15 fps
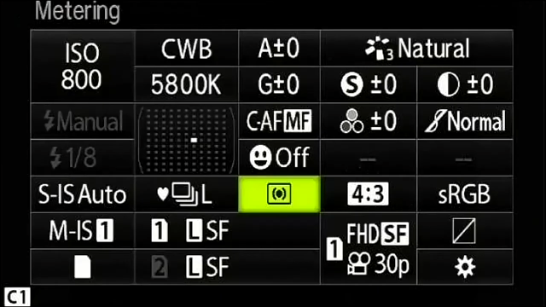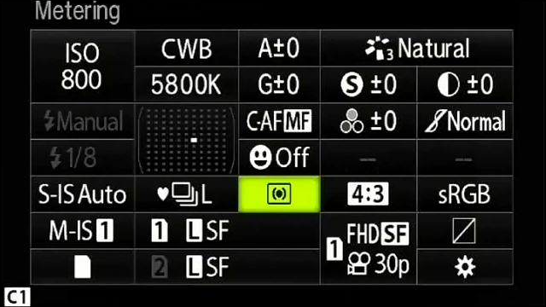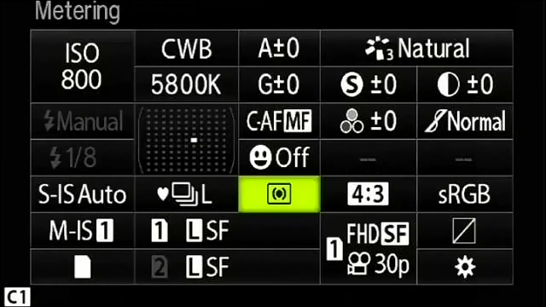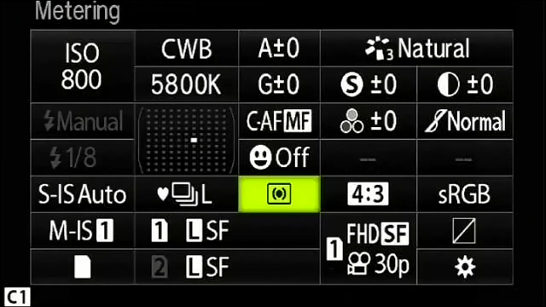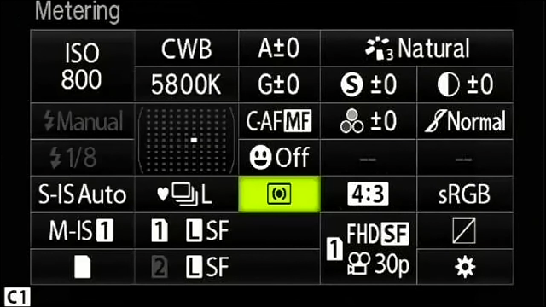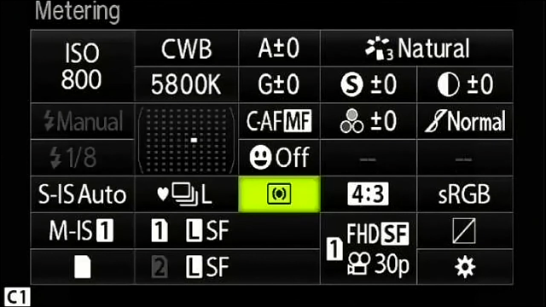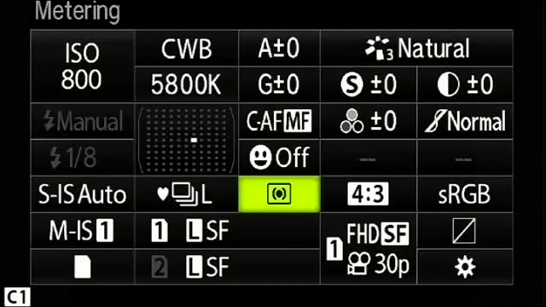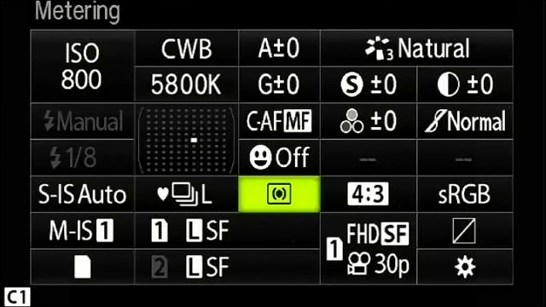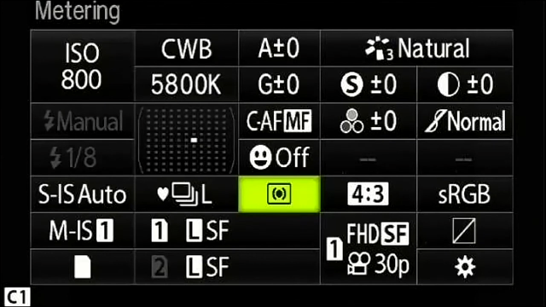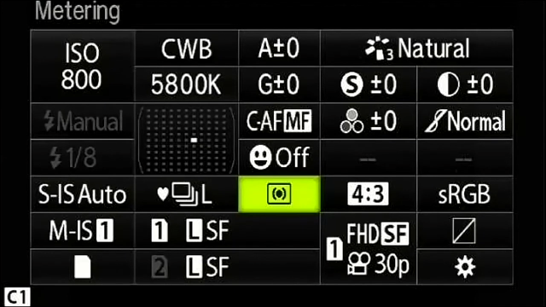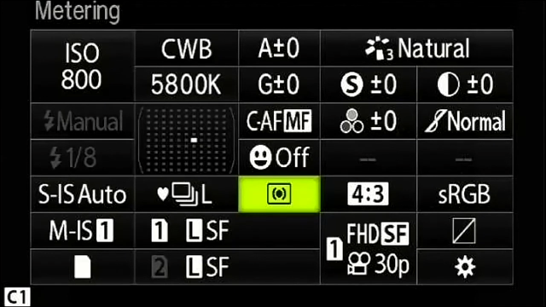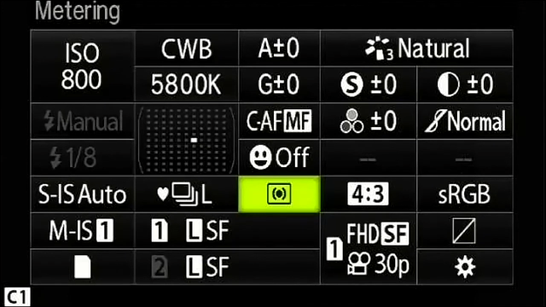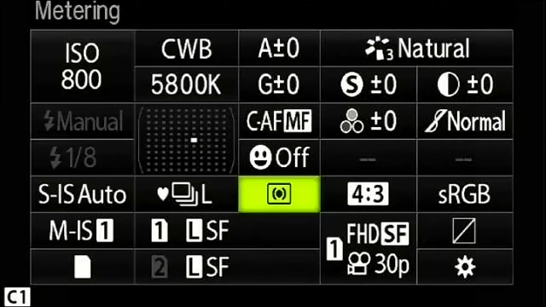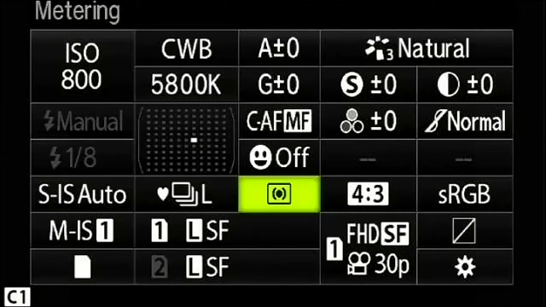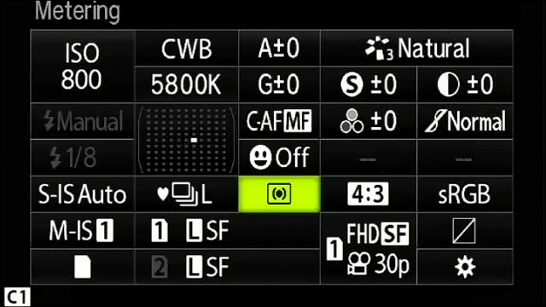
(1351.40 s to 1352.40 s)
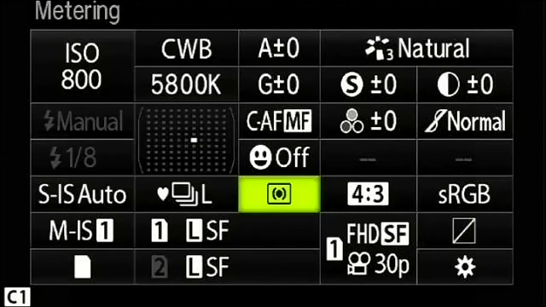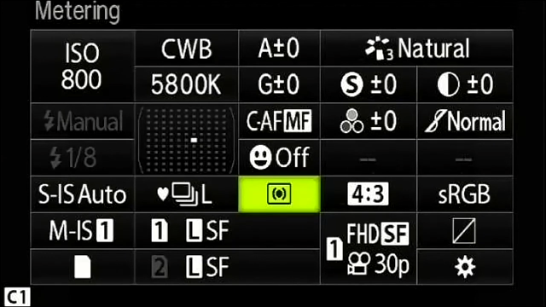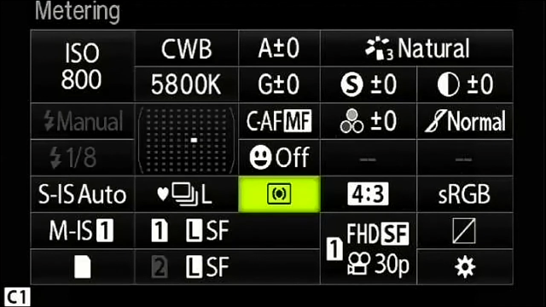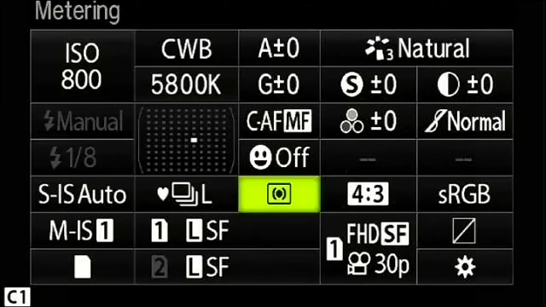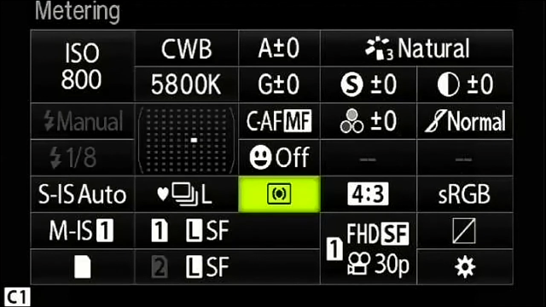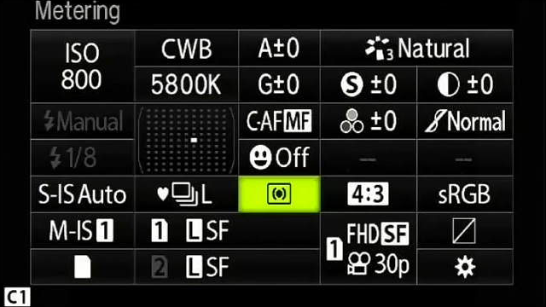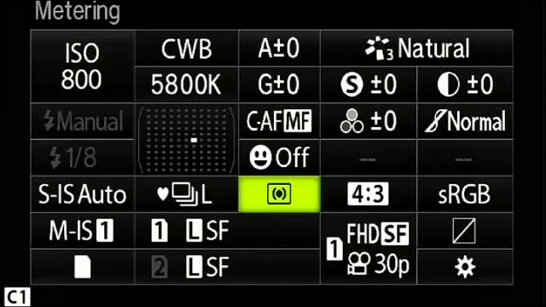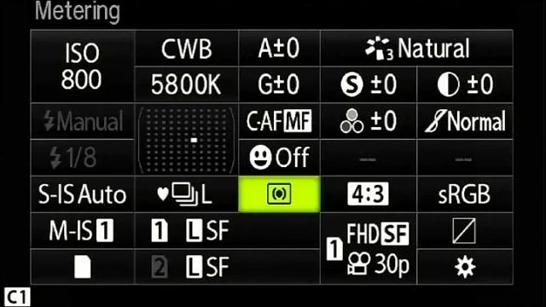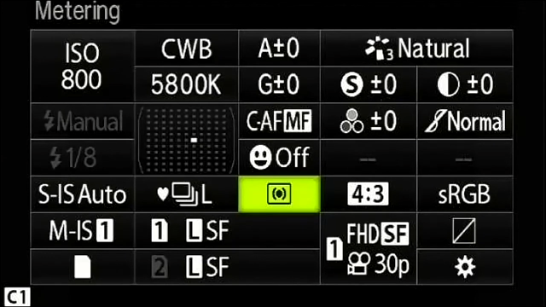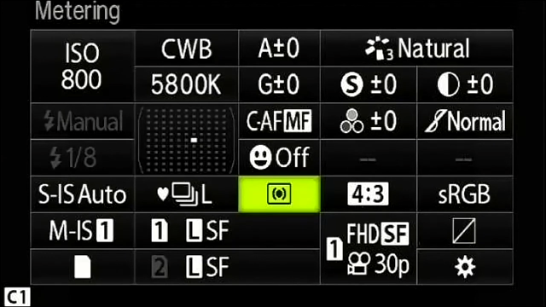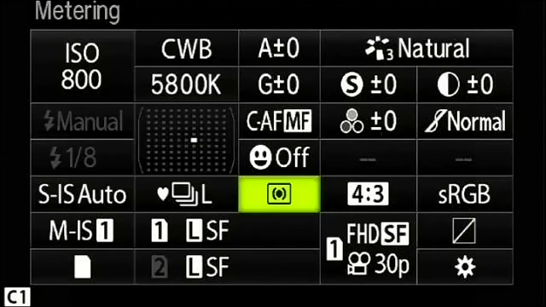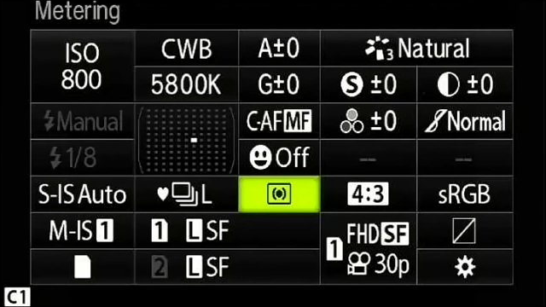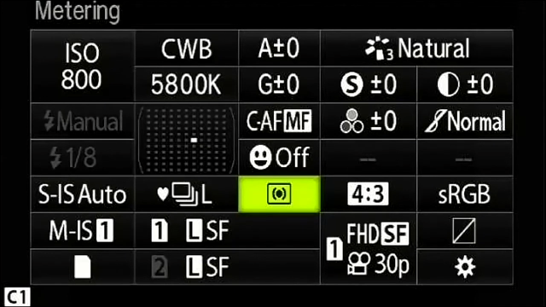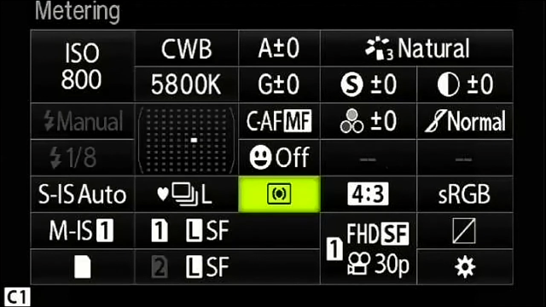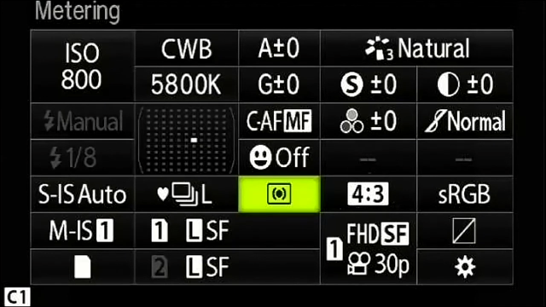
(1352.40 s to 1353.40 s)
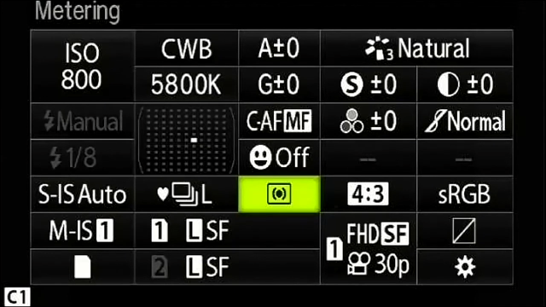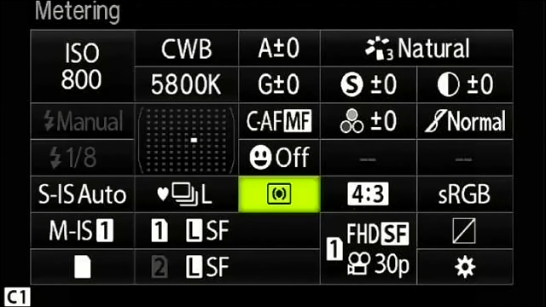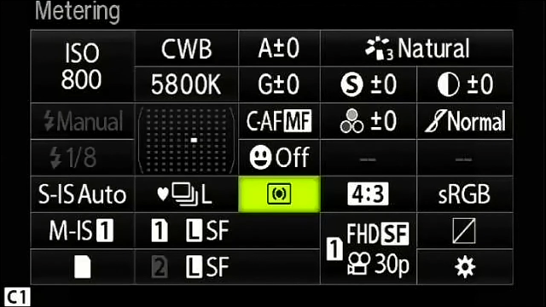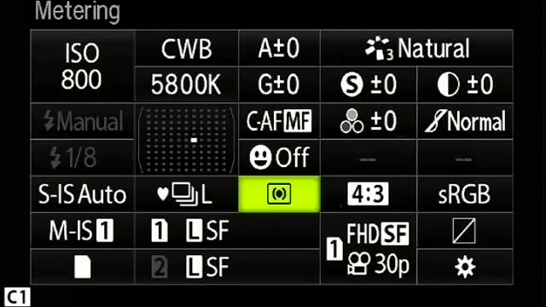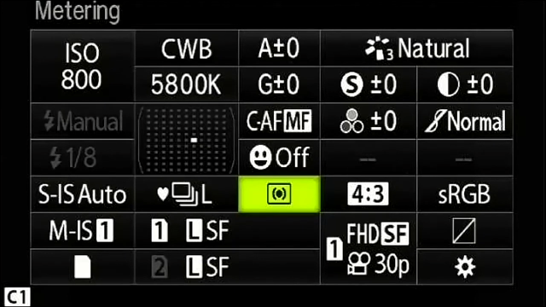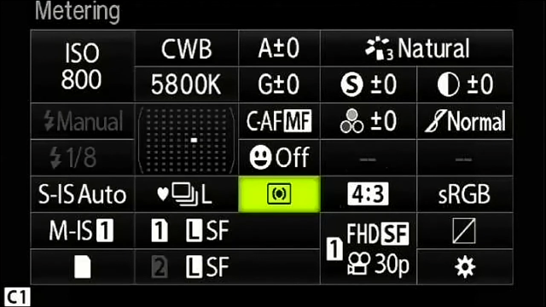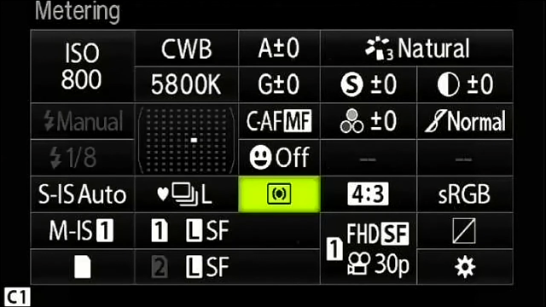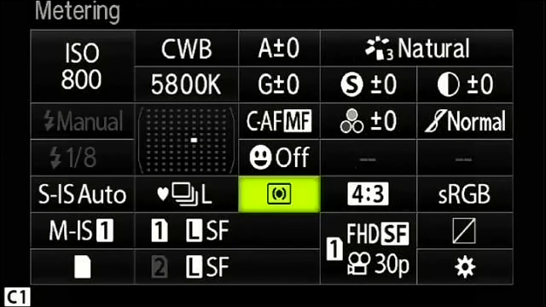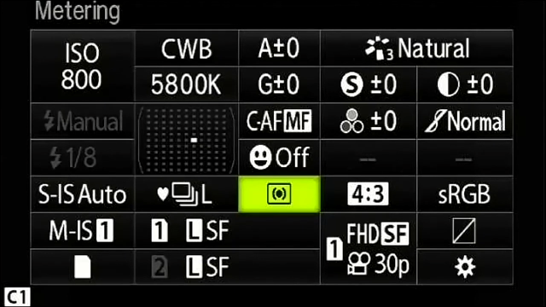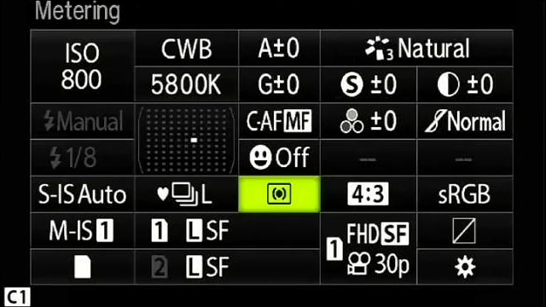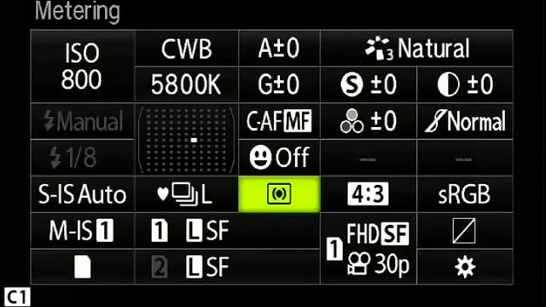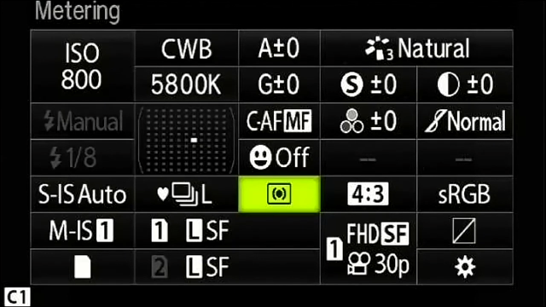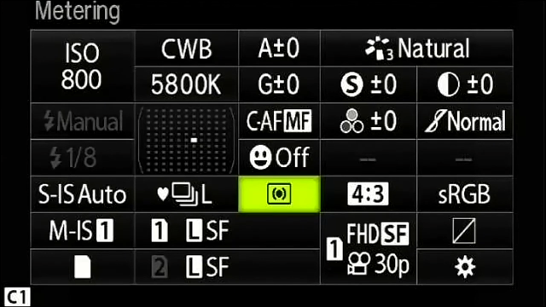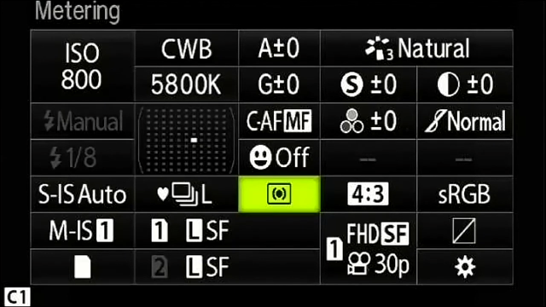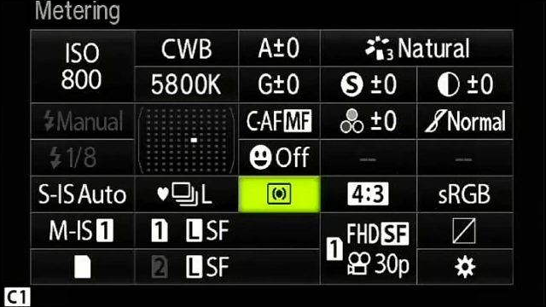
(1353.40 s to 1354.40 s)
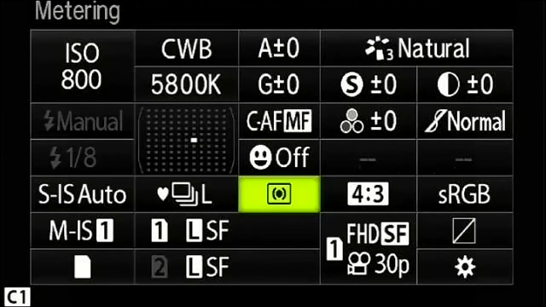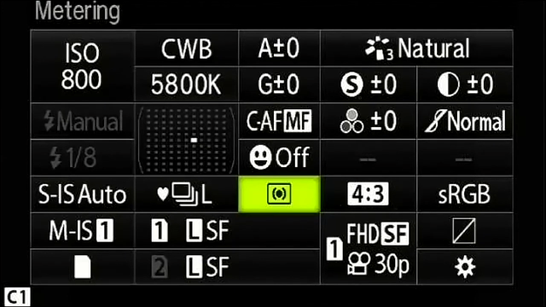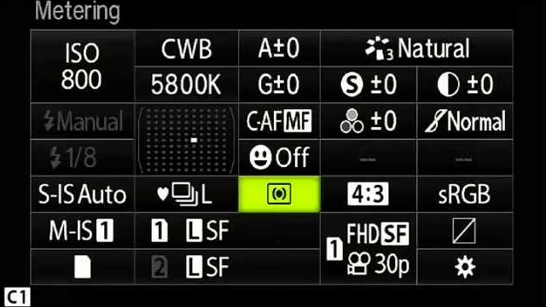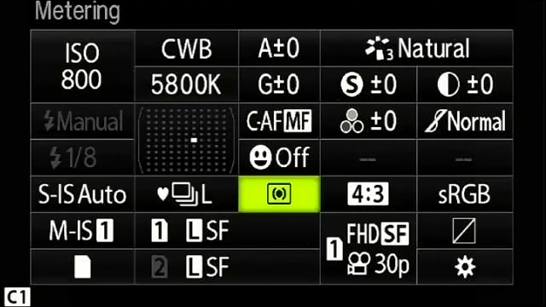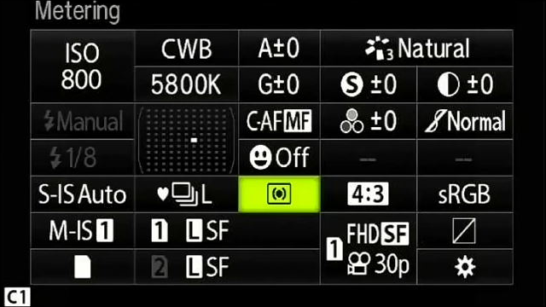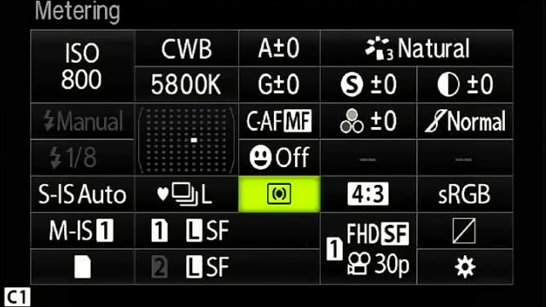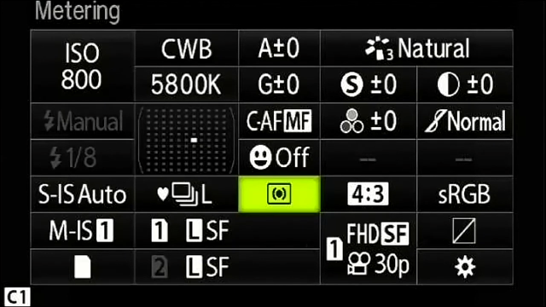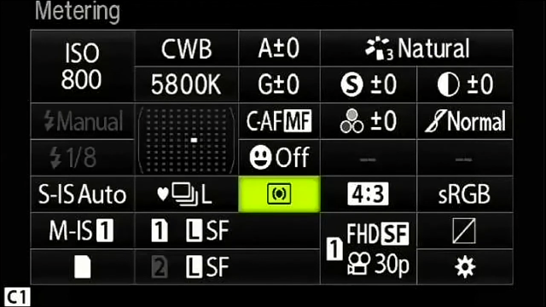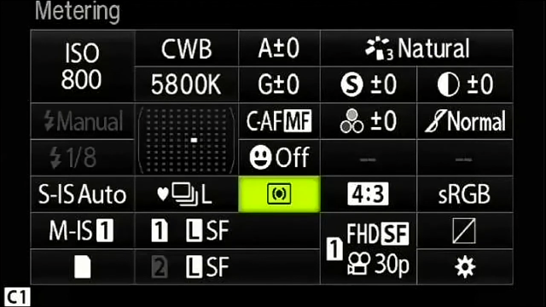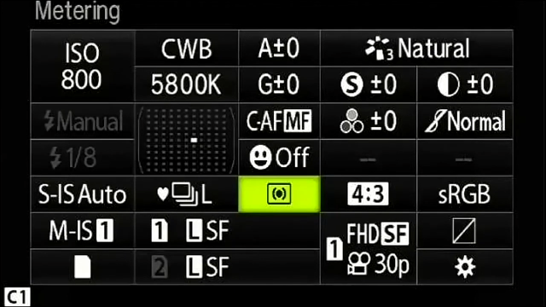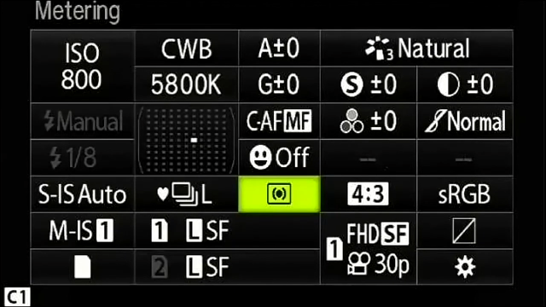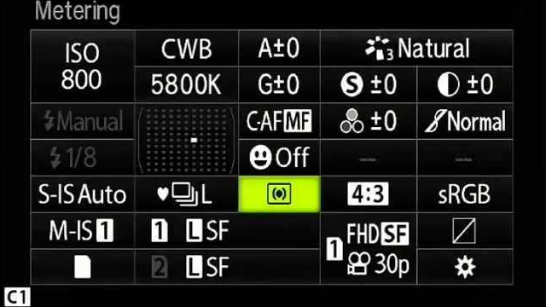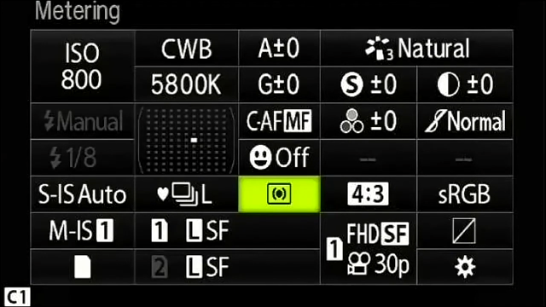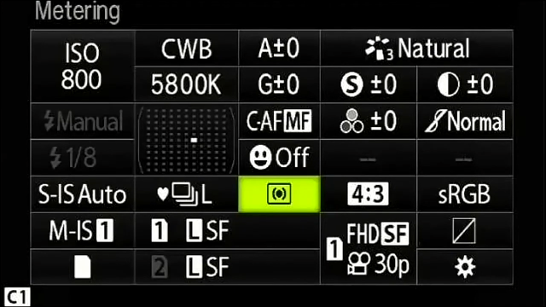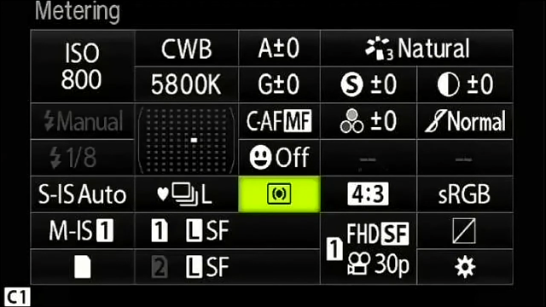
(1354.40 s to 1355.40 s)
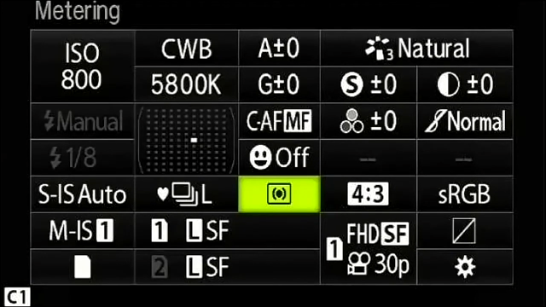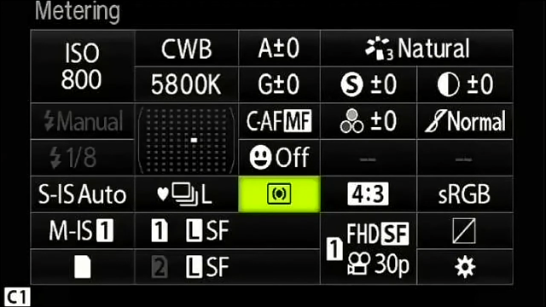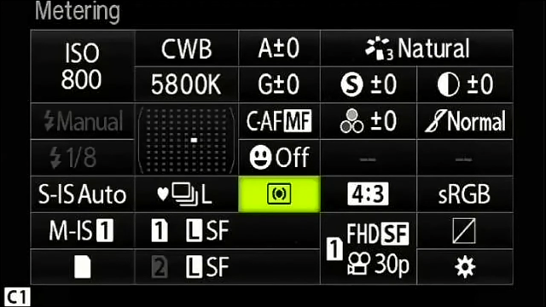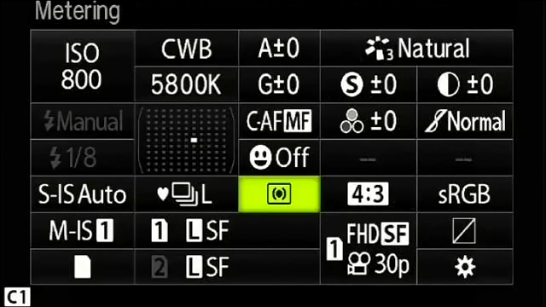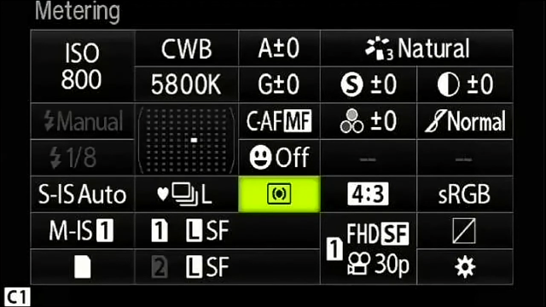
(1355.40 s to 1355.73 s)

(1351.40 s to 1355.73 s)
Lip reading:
[unreadable: no face in view]